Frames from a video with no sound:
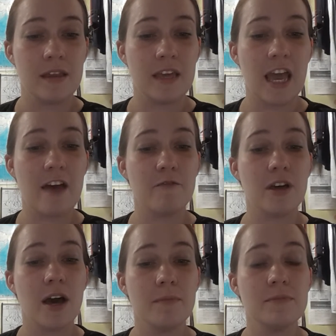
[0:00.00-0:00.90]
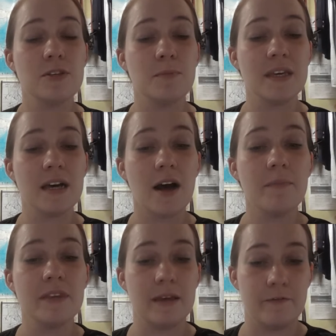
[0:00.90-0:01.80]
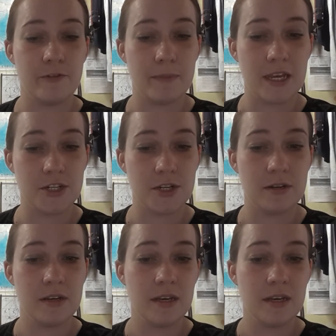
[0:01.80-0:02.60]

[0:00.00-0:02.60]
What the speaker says: They have come to become the information.